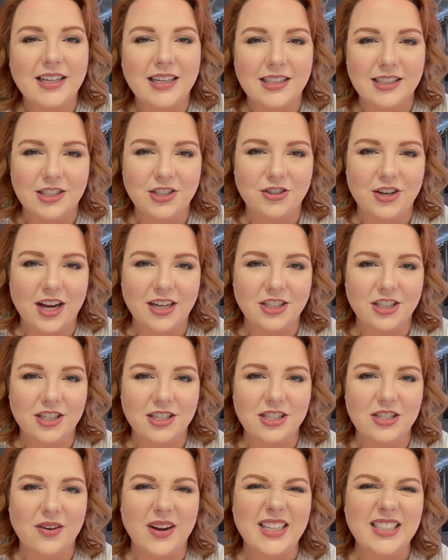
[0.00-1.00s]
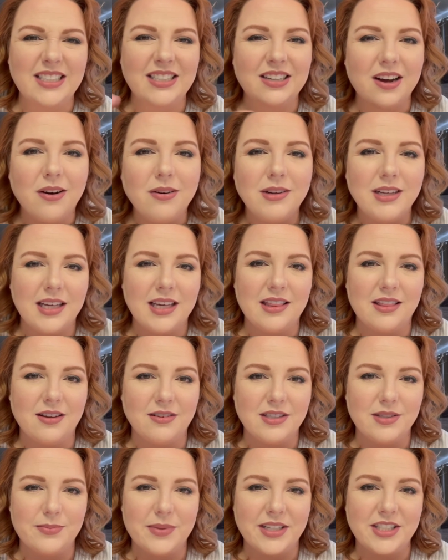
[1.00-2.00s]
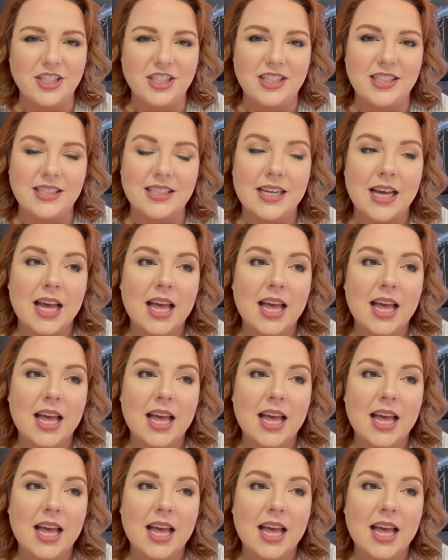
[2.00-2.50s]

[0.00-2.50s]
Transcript: a distraction so I don't get those munchies